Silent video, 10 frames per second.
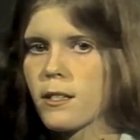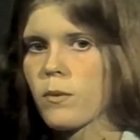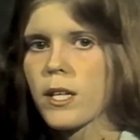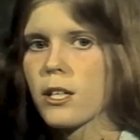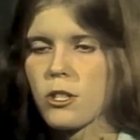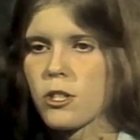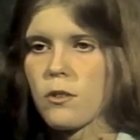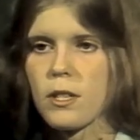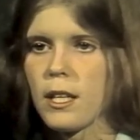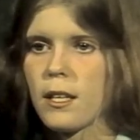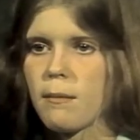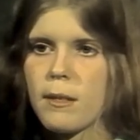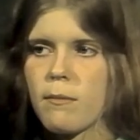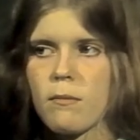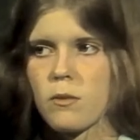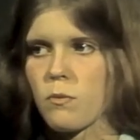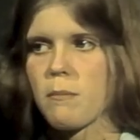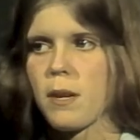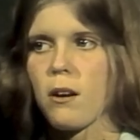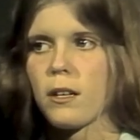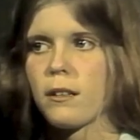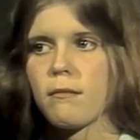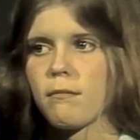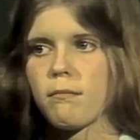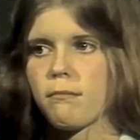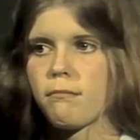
So we couldn't turn to him. He was remarried, and